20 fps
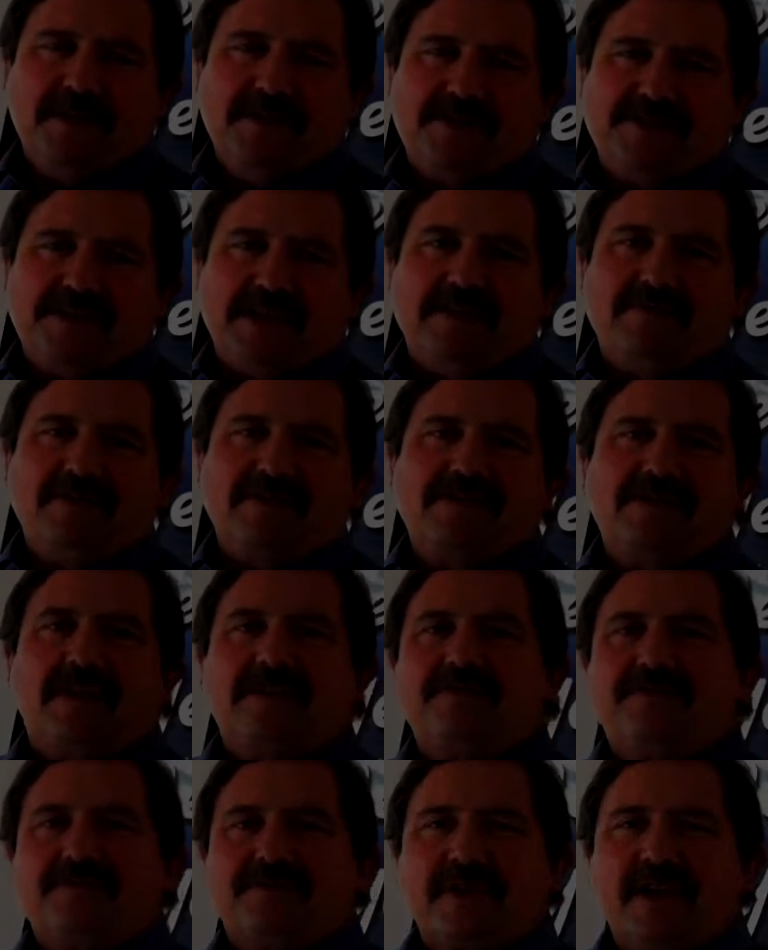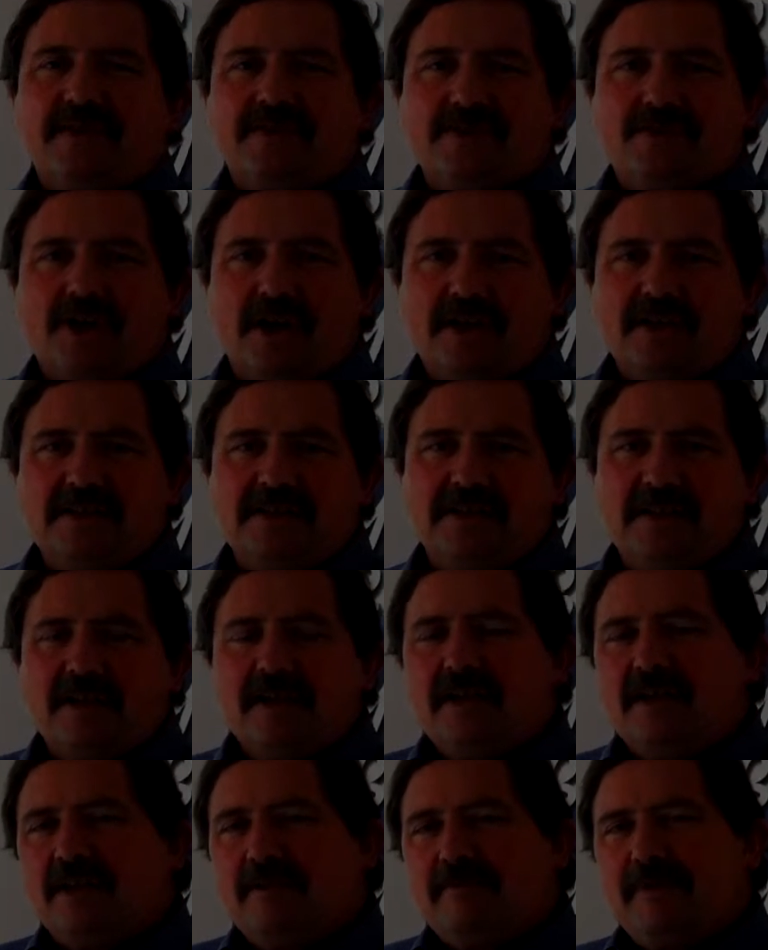Save yourself $300,
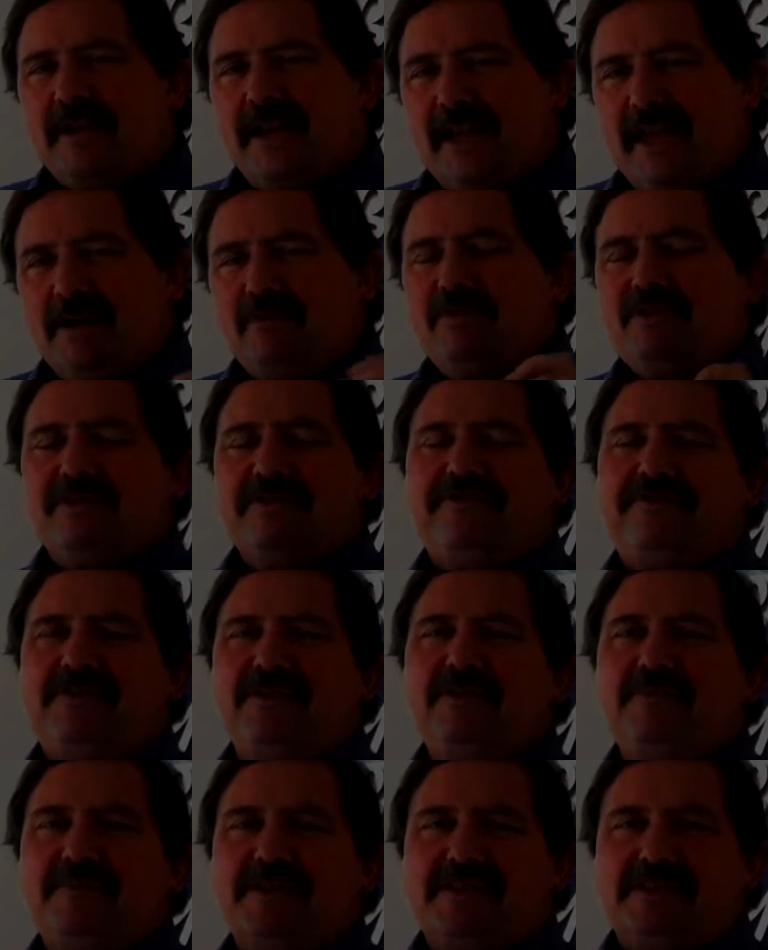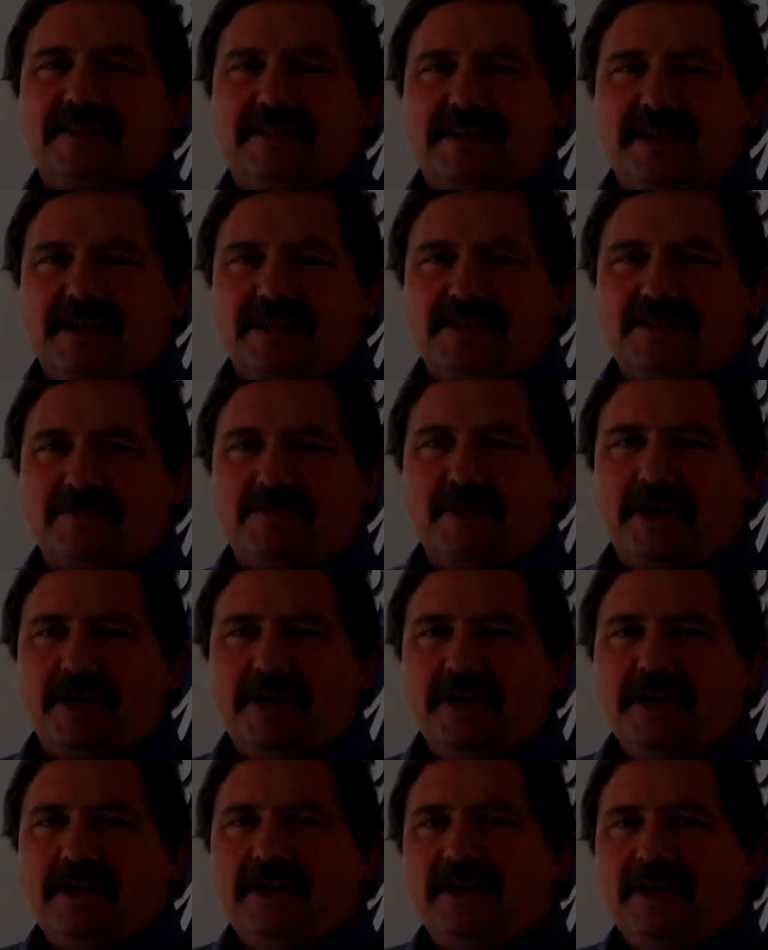but how would you feel, Mr. Customer,
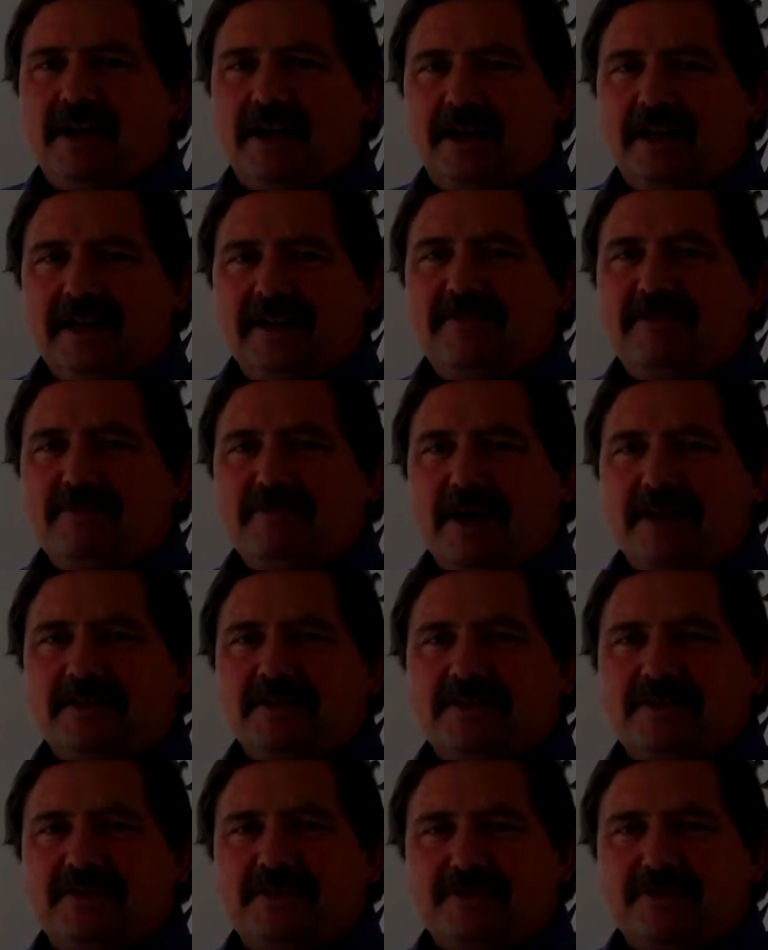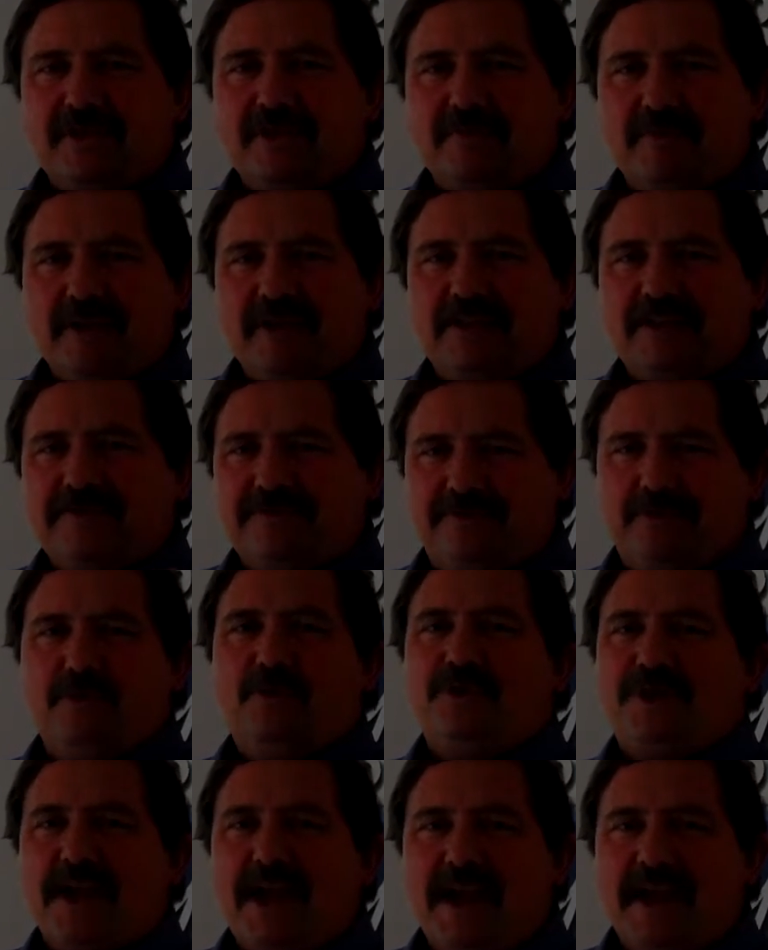11 months, 3 weeks,
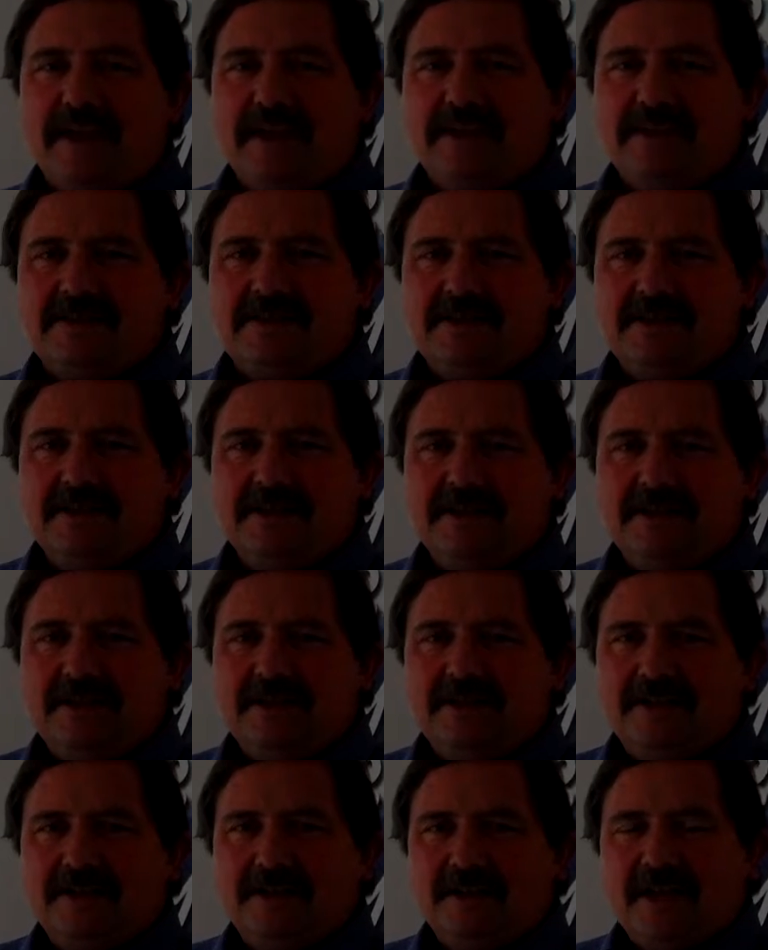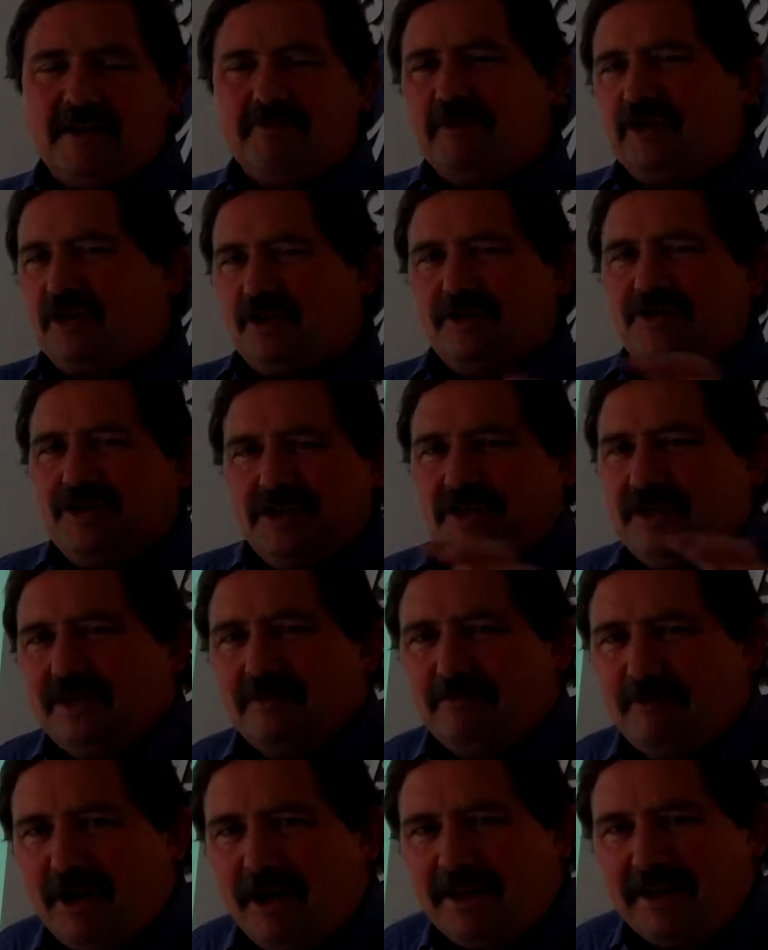4 days, and because you
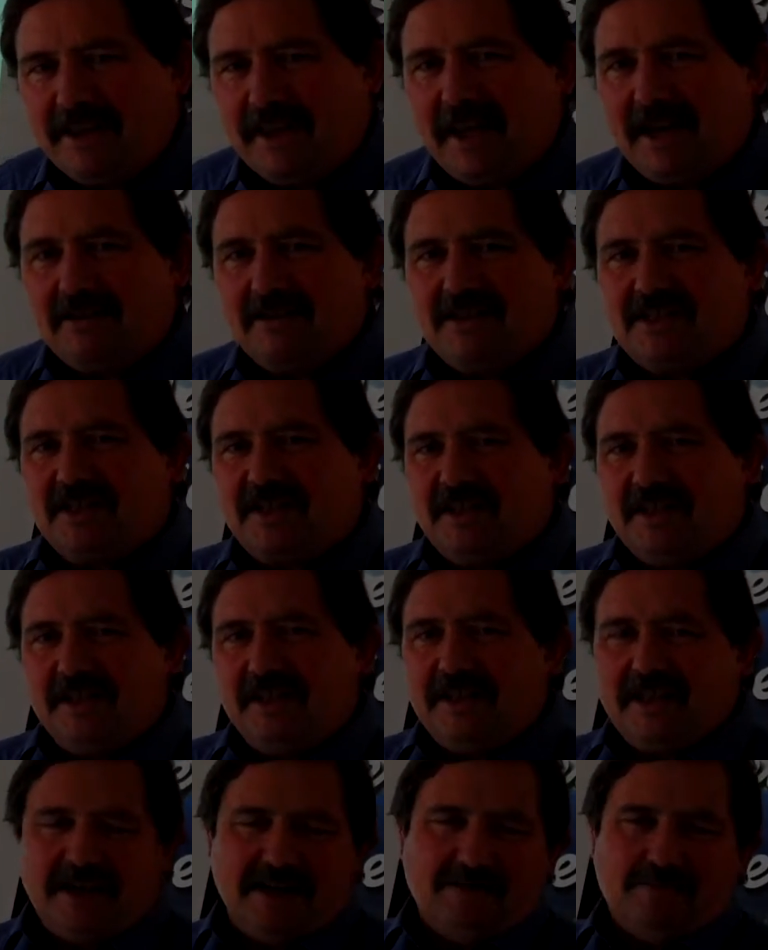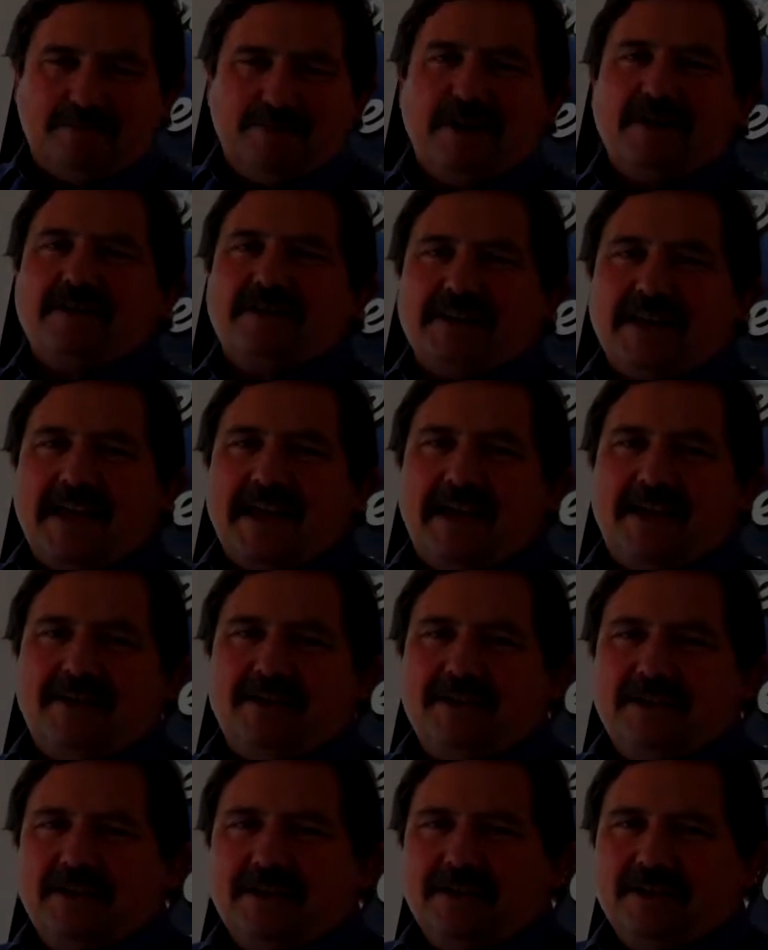didn't buy the guarantee and it broke
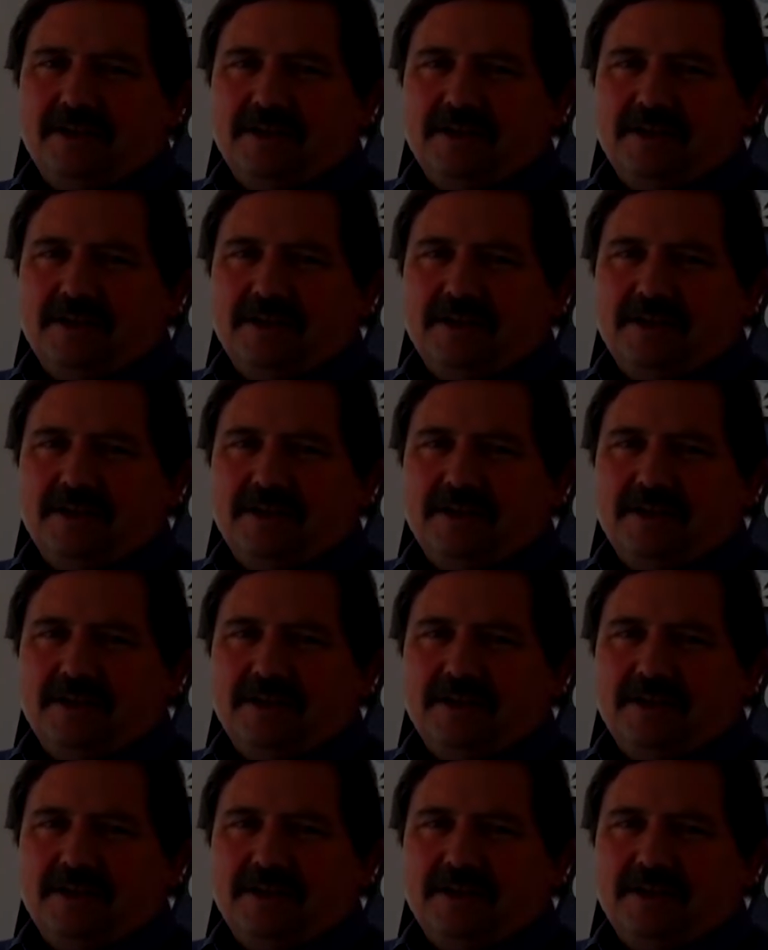down,